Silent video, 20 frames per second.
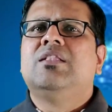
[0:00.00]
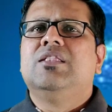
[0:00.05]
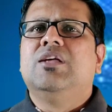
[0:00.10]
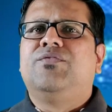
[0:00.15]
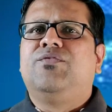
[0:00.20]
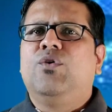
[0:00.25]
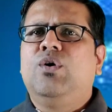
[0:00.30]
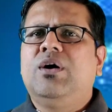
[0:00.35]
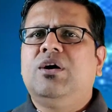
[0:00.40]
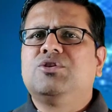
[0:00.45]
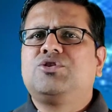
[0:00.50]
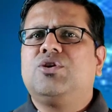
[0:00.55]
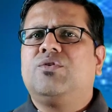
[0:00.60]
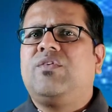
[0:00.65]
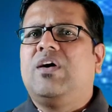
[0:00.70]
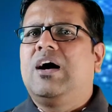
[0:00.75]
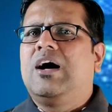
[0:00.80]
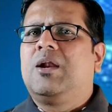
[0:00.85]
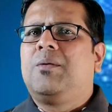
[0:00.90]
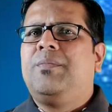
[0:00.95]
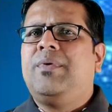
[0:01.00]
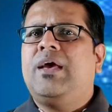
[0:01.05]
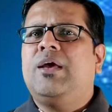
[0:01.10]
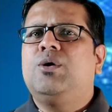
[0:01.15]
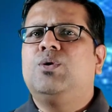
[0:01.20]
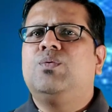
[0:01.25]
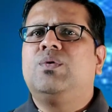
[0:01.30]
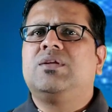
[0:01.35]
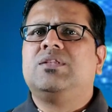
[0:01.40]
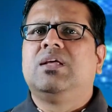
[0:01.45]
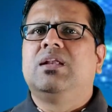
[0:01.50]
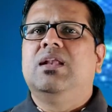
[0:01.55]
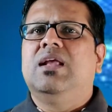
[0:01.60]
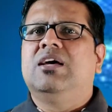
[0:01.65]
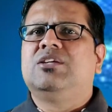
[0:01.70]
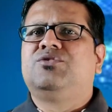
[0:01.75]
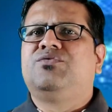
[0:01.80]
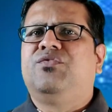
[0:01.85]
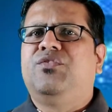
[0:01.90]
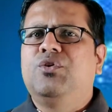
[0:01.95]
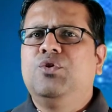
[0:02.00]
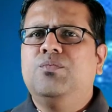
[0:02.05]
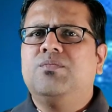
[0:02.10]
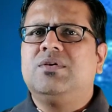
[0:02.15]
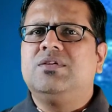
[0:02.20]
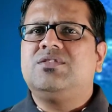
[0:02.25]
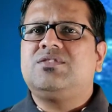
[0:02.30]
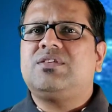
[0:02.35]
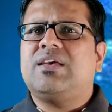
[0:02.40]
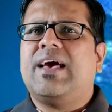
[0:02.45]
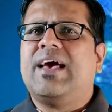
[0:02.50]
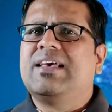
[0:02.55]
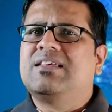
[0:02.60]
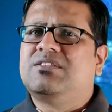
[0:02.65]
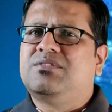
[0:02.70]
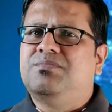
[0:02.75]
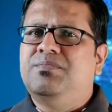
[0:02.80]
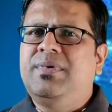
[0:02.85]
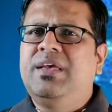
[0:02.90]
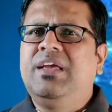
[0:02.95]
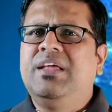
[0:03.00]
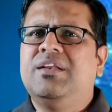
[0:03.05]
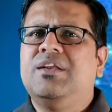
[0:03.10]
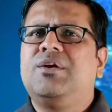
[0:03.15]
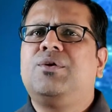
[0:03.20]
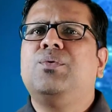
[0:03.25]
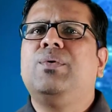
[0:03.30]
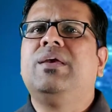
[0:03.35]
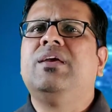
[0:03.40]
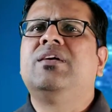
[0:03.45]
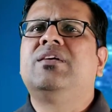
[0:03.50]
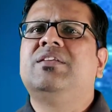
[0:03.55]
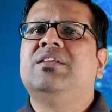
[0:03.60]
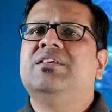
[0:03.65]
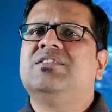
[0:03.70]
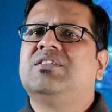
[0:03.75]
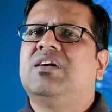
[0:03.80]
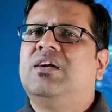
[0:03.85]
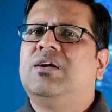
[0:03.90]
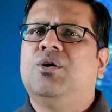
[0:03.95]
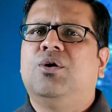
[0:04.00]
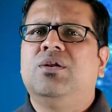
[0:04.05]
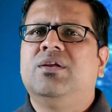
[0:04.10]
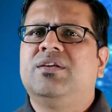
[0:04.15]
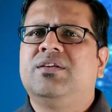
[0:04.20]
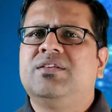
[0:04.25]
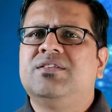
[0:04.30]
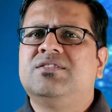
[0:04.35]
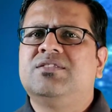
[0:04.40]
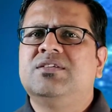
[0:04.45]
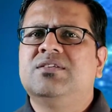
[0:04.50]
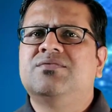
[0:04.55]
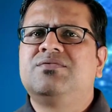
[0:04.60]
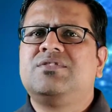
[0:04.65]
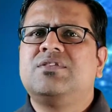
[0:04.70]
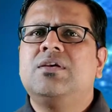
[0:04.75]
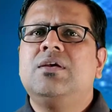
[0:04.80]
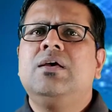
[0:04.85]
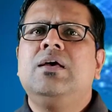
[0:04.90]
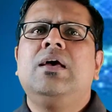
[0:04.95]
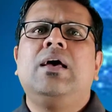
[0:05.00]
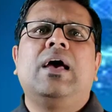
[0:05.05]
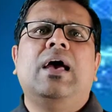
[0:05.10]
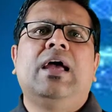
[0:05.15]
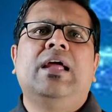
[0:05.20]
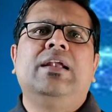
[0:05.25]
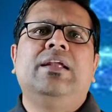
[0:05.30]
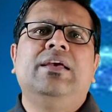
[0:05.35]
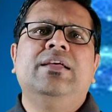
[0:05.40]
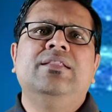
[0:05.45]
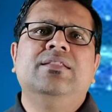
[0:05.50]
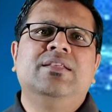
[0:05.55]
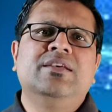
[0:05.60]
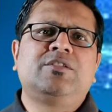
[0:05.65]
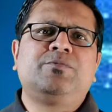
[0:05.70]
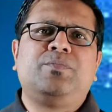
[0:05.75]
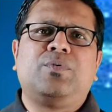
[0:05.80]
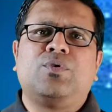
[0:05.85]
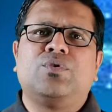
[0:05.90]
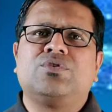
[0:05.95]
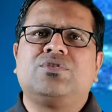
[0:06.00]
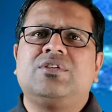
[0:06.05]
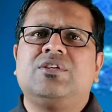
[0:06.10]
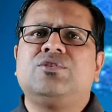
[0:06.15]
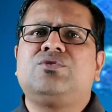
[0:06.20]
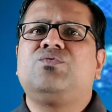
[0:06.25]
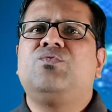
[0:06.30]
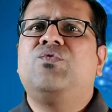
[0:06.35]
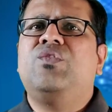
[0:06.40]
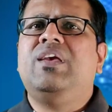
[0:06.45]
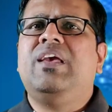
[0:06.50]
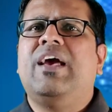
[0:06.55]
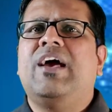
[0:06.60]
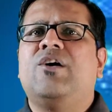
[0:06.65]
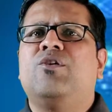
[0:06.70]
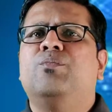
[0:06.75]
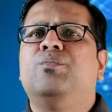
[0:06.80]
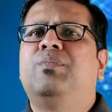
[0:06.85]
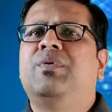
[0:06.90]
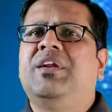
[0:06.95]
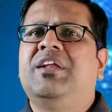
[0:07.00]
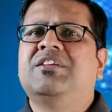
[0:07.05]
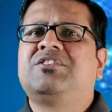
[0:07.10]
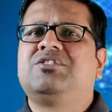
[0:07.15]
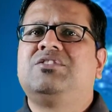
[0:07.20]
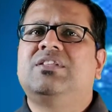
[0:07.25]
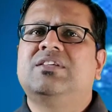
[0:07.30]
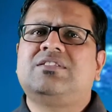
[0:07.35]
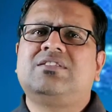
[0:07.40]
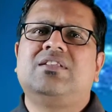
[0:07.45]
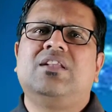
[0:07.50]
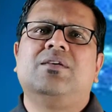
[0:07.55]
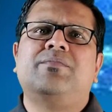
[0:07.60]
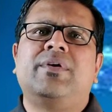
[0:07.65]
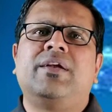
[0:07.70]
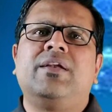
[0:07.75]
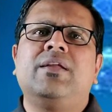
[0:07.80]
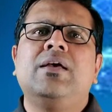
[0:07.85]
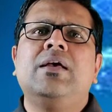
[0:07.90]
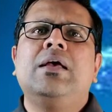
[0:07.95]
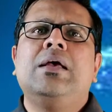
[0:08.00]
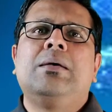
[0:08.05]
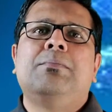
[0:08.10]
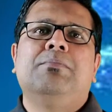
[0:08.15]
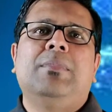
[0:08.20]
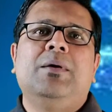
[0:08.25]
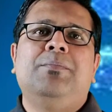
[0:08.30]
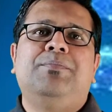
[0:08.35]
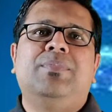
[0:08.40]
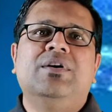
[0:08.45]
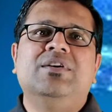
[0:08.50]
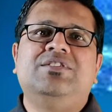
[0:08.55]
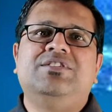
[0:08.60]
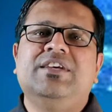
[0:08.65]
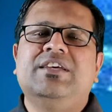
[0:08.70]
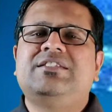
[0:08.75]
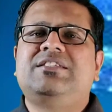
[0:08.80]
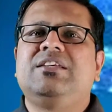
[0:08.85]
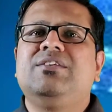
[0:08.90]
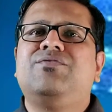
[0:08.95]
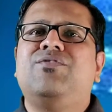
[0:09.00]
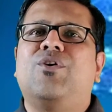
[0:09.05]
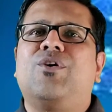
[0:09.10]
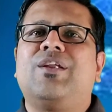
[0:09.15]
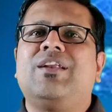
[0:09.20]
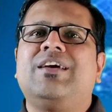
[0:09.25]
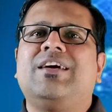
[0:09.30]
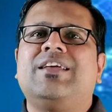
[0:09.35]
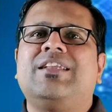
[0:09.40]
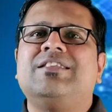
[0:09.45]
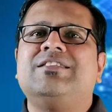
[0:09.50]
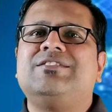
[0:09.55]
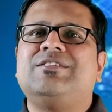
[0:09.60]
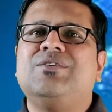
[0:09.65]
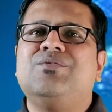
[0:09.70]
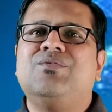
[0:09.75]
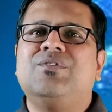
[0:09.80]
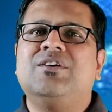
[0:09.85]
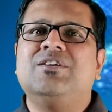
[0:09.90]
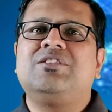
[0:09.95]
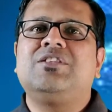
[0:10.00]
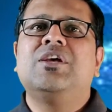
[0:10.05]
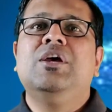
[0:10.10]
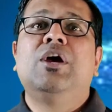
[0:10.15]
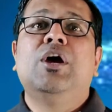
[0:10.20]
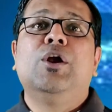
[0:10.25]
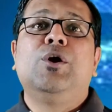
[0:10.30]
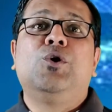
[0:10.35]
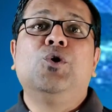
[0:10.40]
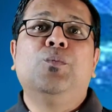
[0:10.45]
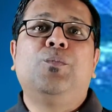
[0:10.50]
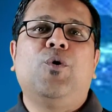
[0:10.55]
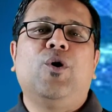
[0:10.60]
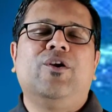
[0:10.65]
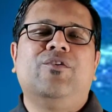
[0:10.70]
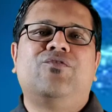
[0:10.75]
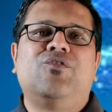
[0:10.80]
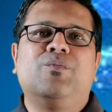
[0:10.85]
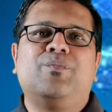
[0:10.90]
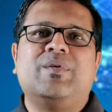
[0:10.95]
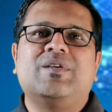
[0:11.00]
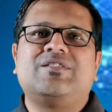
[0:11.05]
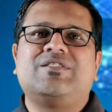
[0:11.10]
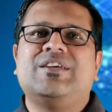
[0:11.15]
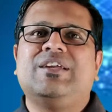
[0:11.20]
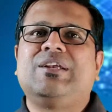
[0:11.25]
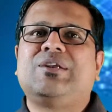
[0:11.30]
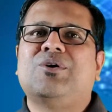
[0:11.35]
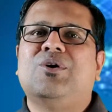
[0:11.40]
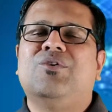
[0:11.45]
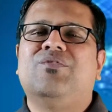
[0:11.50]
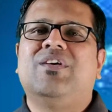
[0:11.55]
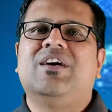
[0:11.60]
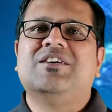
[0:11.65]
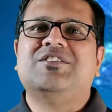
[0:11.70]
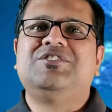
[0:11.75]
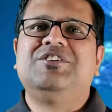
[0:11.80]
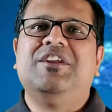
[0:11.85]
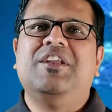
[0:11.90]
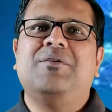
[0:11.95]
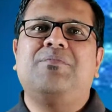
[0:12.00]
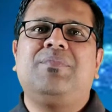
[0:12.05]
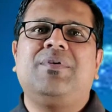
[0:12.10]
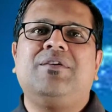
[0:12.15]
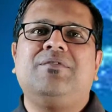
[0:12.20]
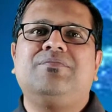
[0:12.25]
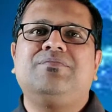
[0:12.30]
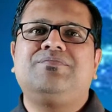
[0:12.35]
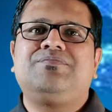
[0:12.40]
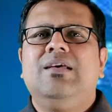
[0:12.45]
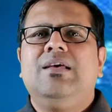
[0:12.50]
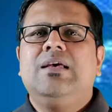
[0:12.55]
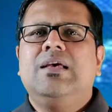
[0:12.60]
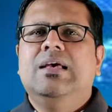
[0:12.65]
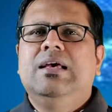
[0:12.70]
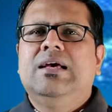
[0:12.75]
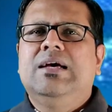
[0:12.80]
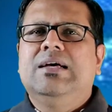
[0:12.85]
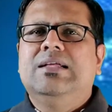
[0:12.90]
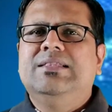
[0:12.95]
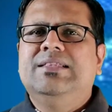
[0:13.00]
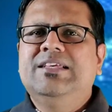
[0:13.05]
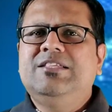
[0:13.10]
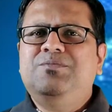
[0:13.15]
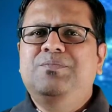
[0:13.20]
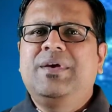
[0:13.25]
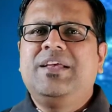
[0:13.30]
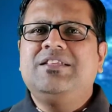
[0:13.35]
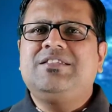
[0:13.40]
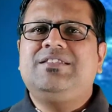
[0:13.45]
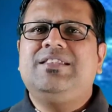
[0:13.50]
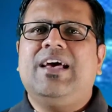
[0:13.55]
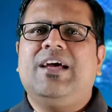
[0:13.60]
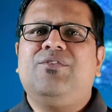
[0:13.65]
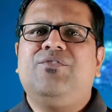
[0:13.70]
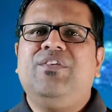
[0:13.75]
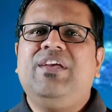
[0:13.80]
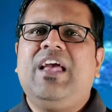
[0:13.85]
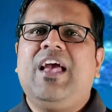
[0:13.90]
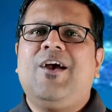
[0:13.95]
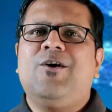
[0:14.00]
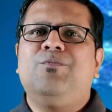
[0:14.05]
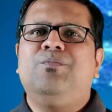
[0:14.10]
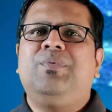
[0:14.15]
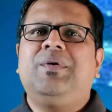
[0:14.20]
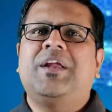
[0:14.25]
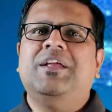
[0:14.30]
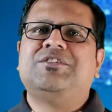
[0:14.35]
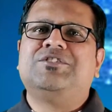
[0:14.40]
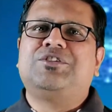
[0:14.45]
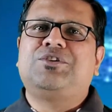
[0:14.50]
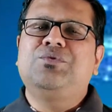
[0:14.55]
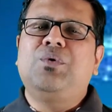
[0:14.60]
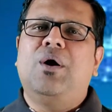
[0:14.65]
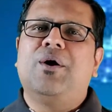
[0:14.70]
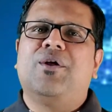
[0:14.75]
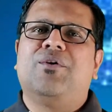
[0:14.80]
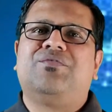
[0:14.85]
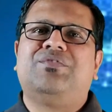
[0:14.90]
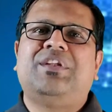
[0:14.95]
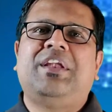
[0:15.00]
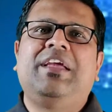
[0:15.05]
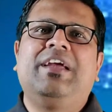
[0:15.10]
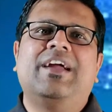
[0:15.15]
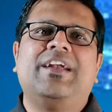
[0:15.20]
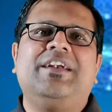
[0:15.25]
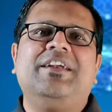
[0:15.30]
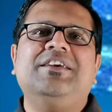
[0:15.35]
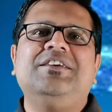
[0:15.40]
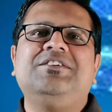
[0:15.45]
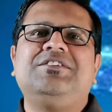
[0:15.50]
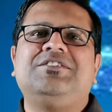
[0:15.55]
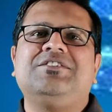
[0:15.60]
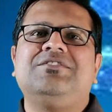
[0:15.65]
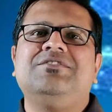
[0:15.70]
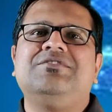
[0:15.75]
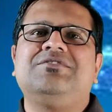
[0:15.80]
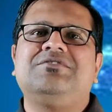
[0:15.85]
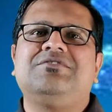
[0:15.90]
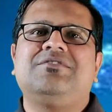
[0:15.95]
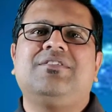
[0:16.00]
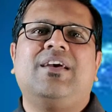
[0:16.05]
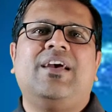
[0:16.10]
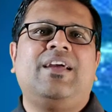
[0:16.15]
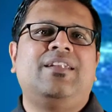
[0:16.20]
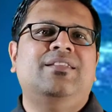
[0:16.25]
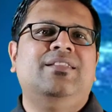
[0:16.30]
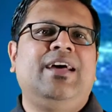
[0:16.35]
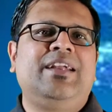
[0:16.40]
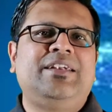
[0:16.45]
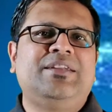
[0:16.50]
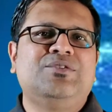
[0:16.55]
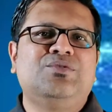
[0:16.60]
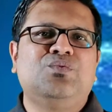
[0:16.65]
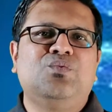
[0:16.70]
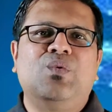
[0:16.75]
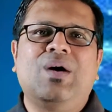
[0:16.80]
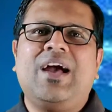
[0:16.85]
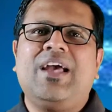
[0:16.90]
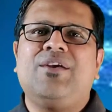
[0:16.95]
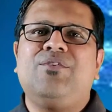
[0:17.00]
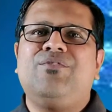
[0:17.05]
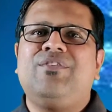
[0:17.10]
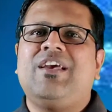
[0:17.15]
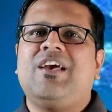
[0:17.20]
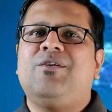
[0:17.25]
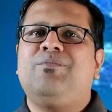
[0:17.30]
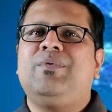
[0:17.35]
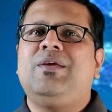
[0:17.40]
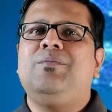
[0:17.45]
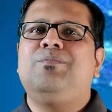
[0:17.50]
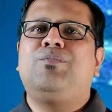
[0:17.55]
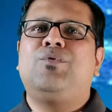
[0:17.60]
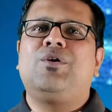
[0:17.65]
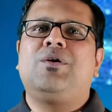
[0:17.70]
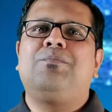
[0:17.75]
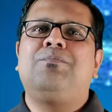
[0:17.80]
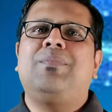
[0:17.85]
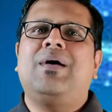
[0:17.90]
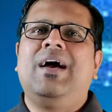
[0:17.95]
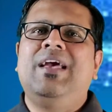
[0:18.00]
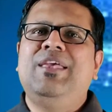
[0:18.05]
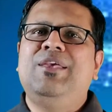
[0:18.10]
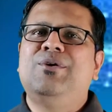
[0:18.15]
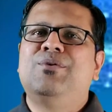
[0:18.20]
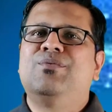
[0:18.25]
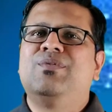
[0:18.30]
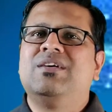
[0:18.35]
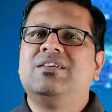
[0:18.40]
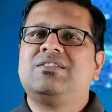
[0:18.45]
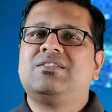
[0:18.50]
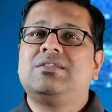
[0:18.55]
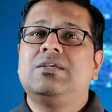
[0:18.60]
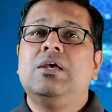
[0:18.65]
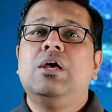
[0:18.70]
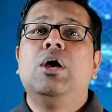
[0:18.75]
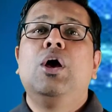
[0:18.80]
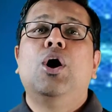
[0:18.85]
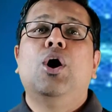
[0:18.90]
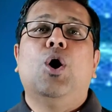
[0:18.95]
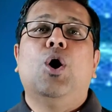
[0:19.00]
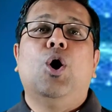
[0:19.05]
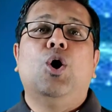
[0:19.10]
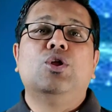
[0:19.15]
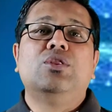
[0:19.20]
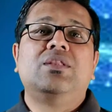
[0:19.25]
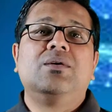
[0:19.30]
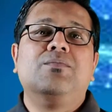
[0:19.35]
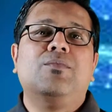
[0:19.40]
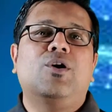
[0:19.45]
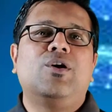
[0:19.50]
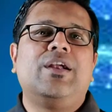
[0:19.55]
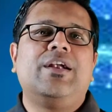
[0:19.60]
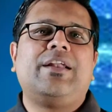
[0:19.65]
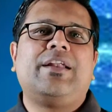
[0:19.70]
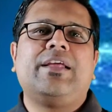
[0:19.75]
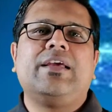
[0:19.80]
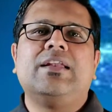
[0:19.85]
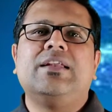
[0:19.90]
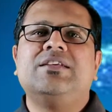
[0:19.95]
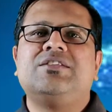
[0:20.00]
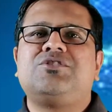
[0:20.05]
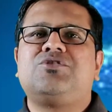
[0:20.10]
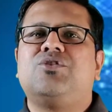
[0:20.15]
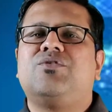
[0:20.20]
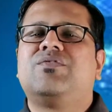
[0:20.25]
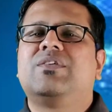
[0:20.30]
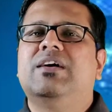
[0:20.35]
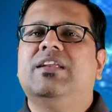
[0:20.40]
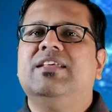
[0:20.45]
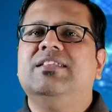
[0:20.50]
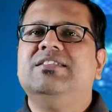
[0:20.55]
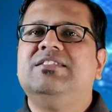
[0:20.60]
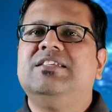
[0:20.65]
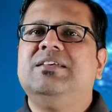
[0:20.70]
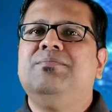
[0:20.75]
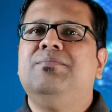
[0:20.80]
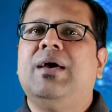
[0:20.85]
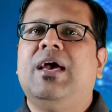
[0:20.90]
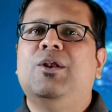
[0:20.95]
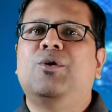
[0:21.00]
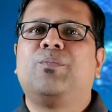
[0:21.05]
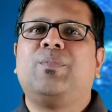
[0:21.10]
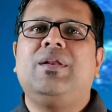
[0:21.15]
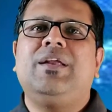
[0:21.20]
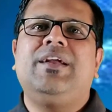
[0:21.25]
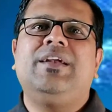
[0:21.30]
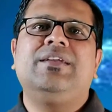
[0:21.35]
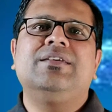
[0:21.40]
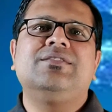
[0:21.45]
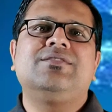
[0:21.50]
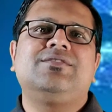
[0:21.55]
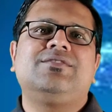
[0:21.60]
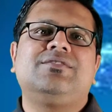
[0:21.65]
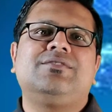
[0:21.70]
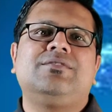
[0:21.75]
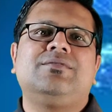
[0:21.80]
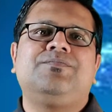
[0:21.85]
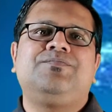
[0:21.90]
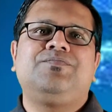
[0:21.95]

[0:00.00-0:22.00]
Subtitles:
The focus of RBI over the last few months has been to increase our dollar reserves, and in this process, we have breached this limit by purchasing foreign currency worth 2.4% of our GDP. This means that we have breached 2 out of 3 conditions, and that is why we have been put by US on the monitoring list of currency manipulators.